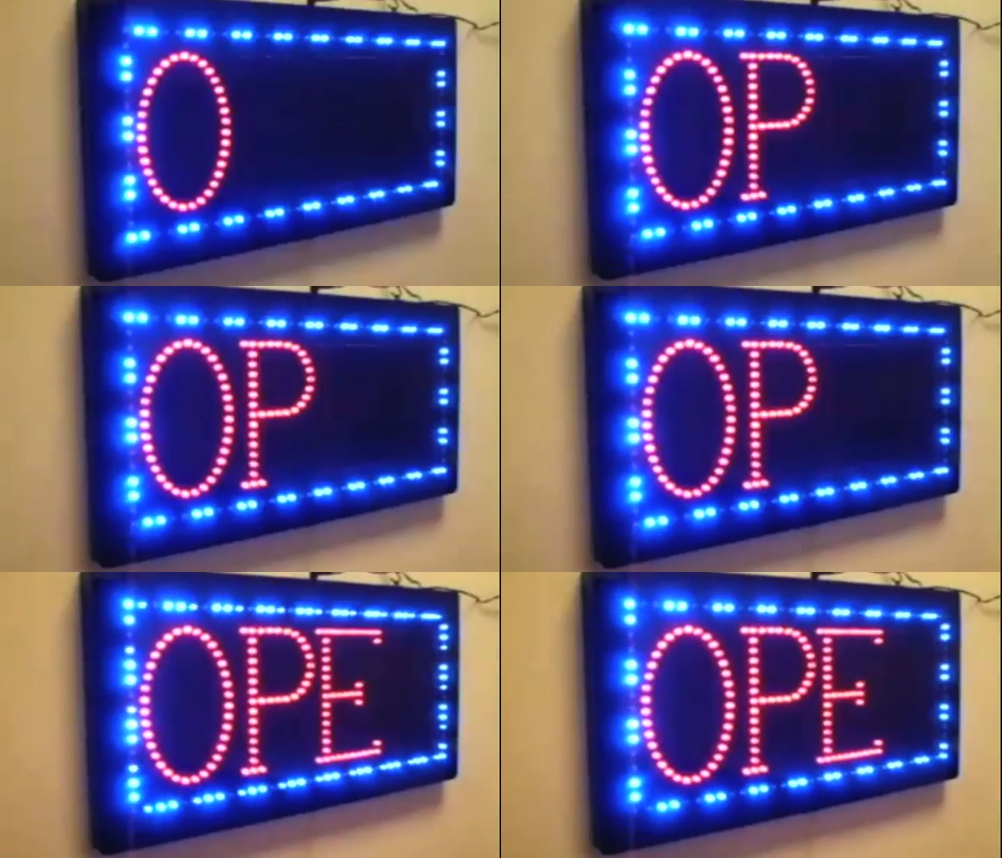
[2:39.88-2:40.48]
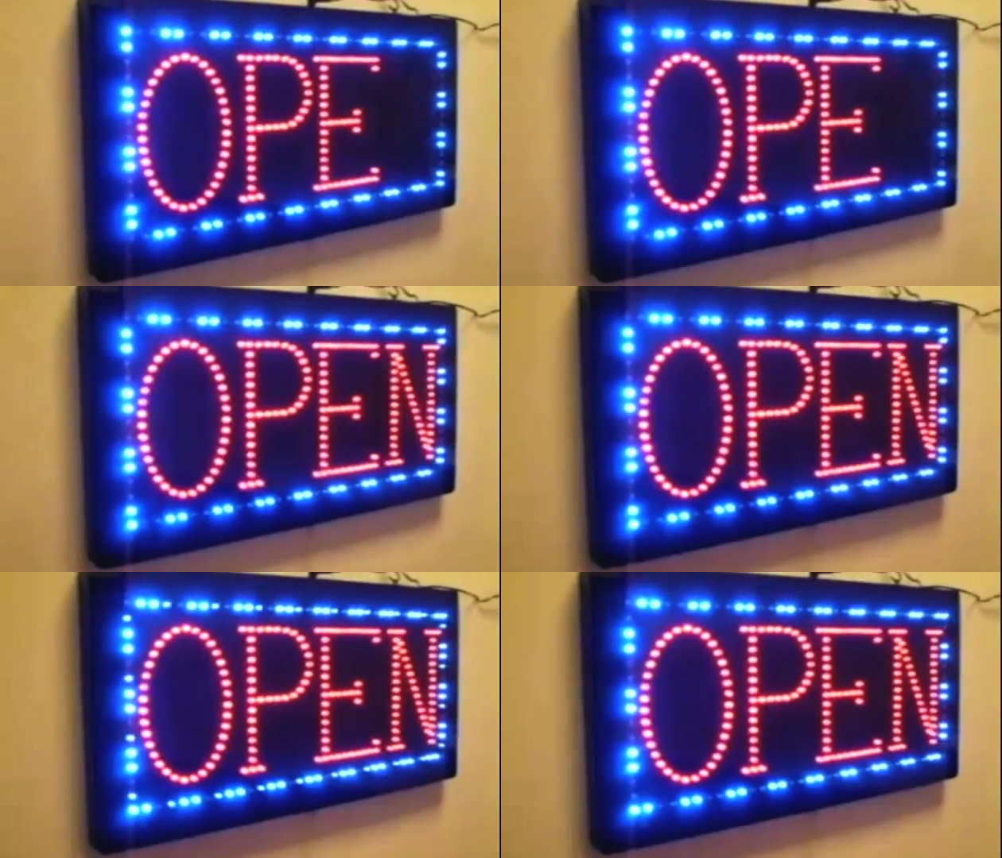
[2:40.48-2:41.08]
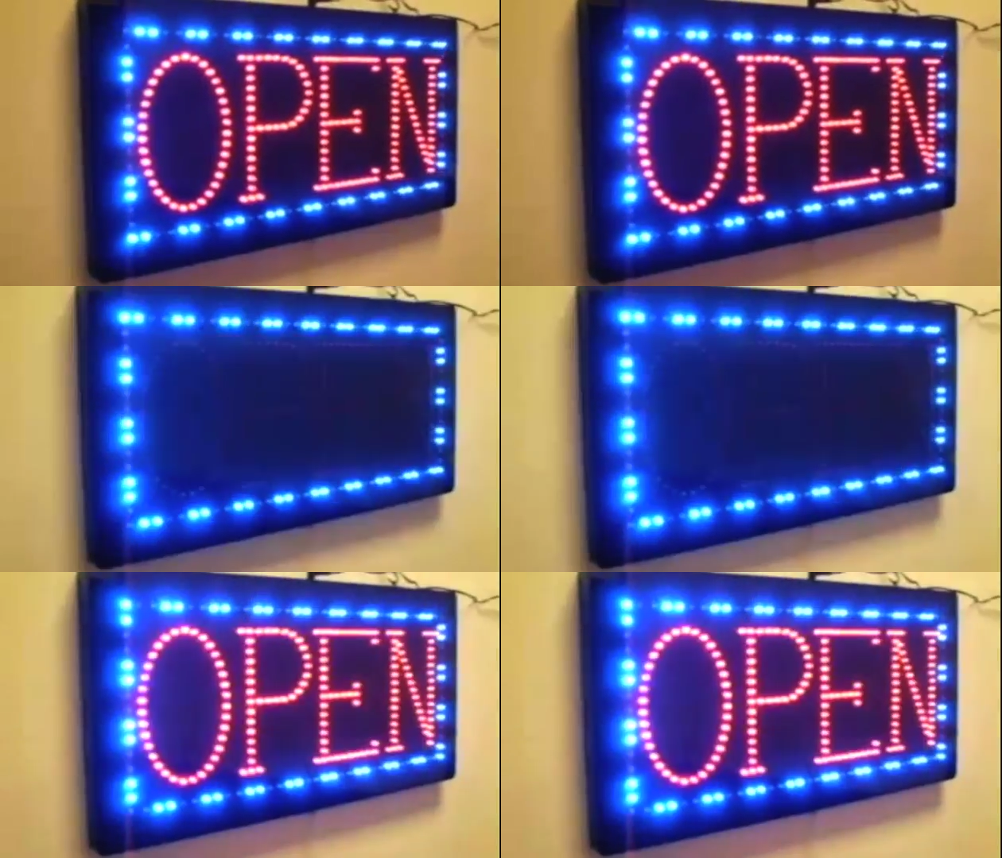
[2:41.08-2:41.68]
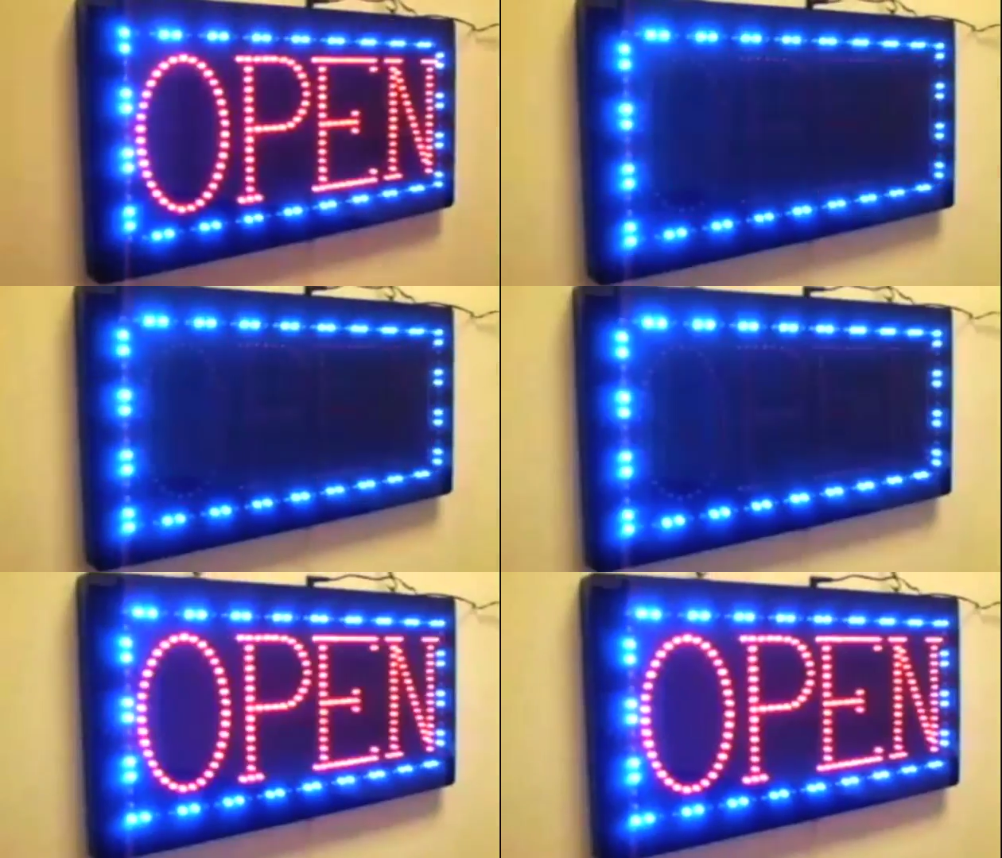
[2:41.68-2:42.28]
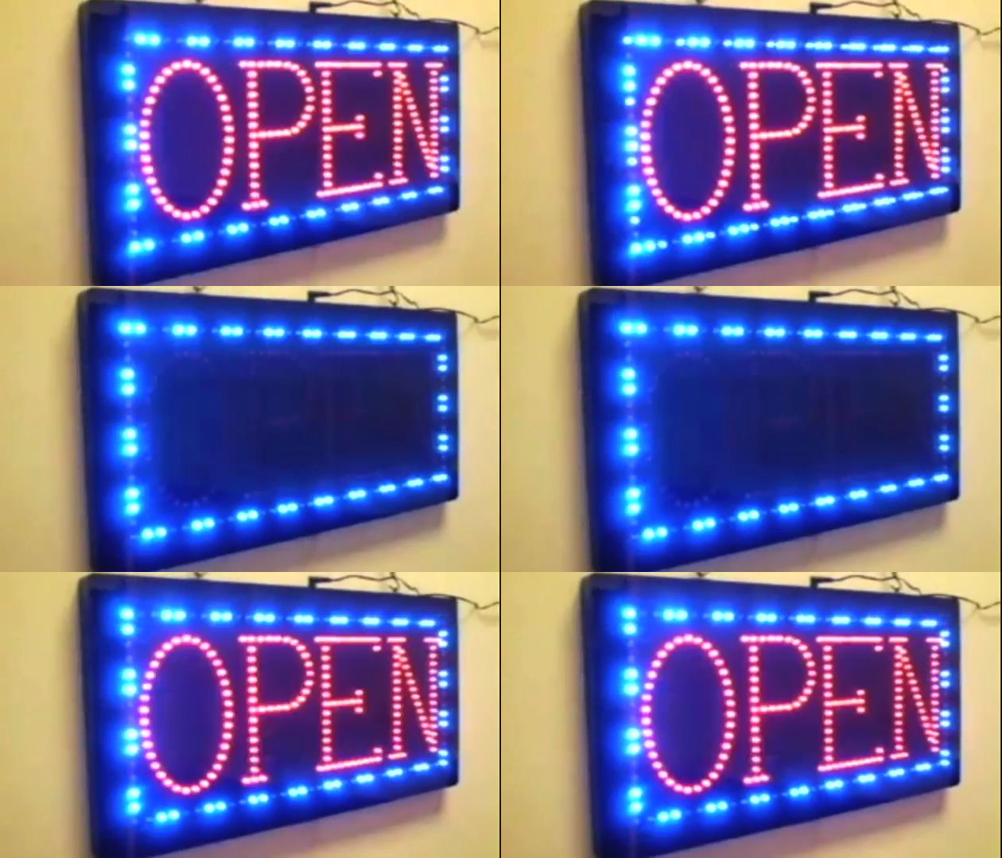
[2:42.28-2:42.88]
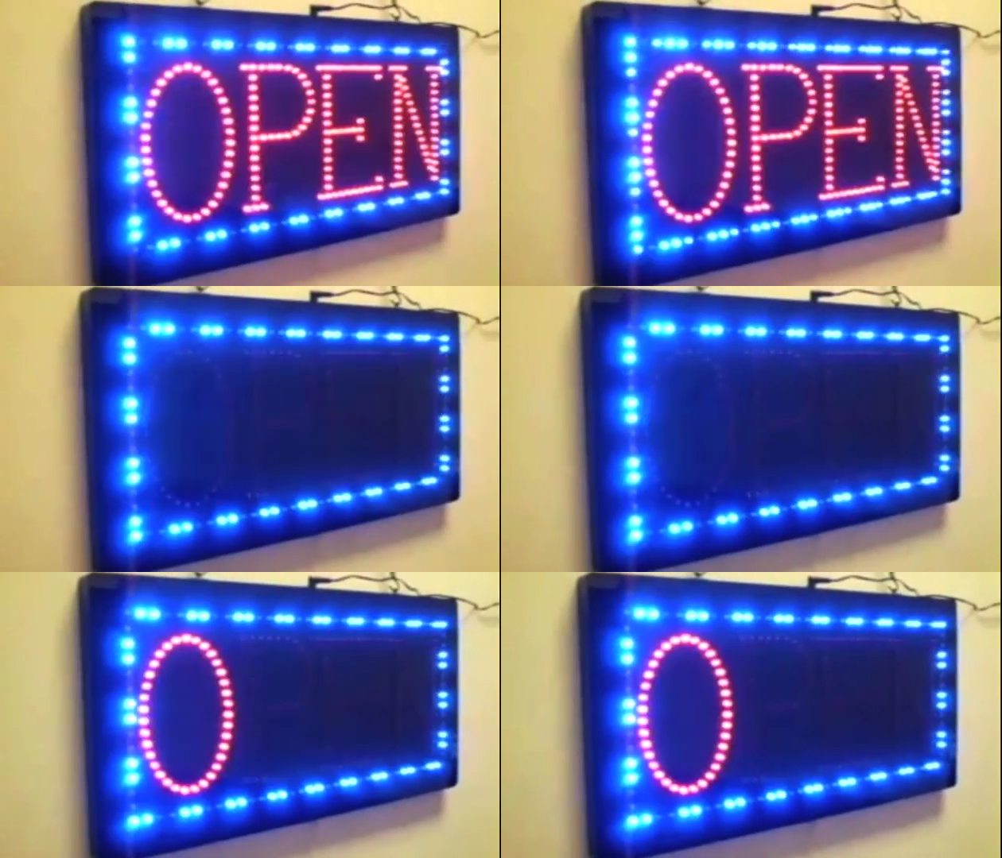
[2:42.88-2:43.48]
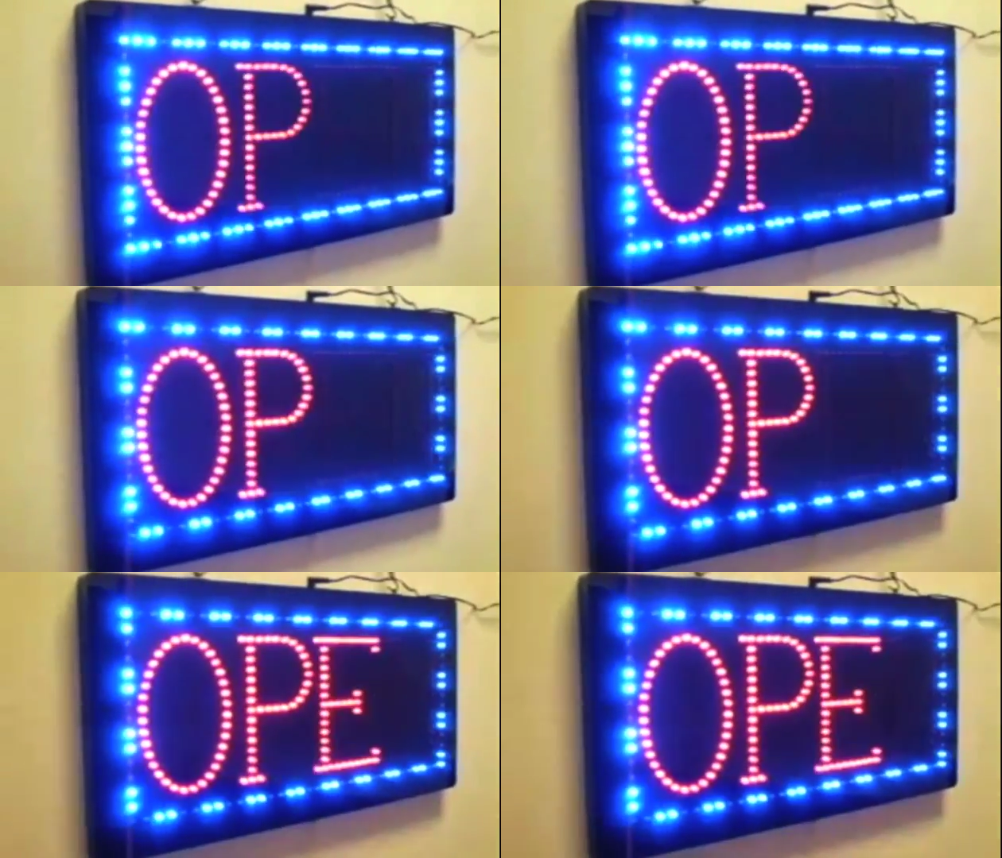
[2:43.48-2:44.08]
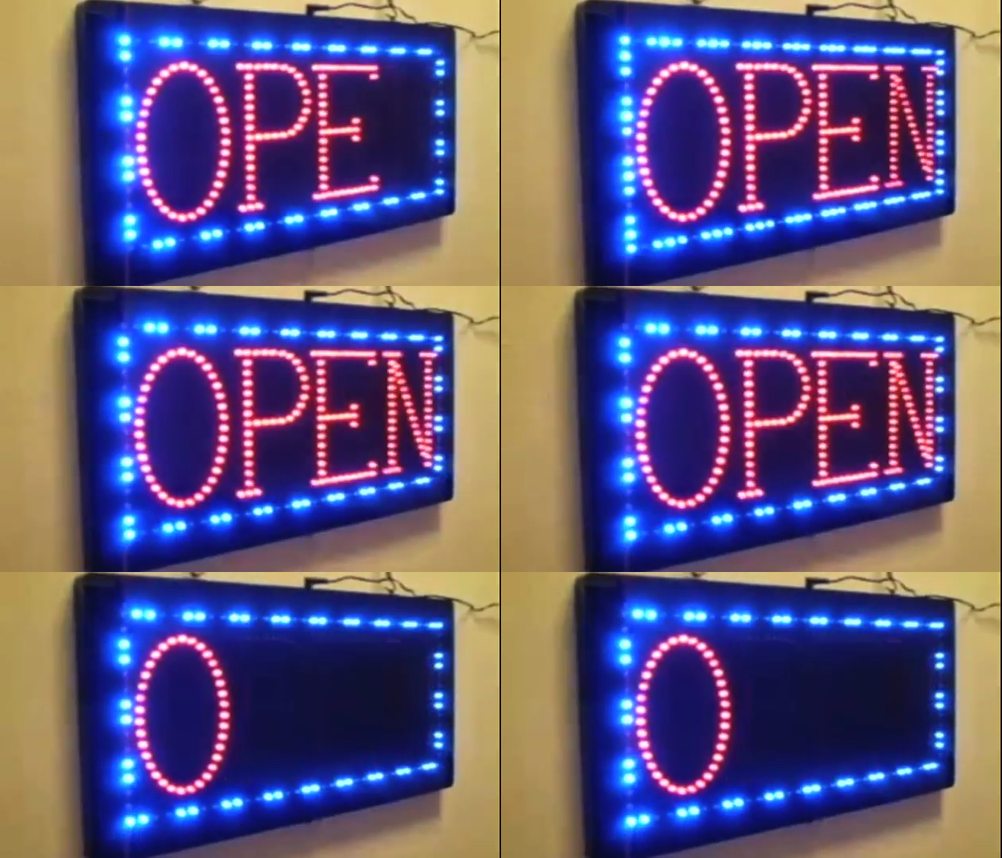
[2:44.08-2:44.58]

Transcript: Nobody's mouth can be seen.